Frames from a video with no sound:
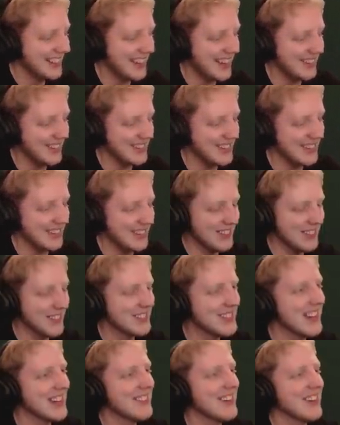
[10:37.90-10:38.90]
That was no
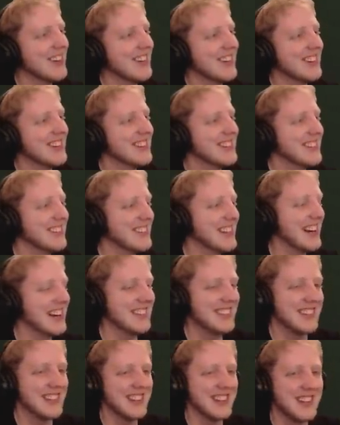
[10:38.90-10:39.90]
time at all. You
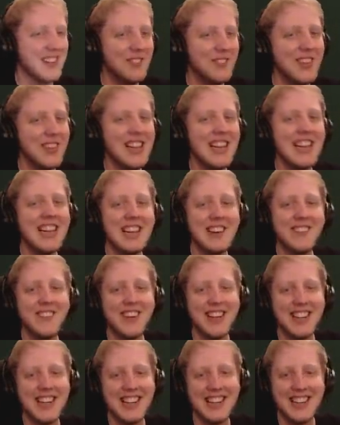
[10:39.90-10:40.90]
guys did a complete
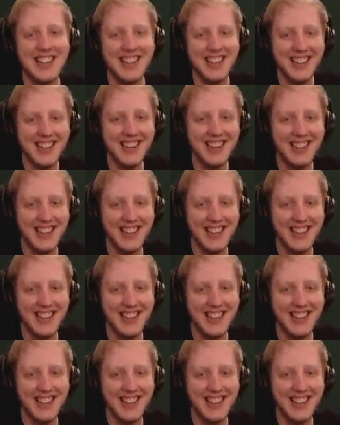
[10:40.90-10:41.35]
one eighty.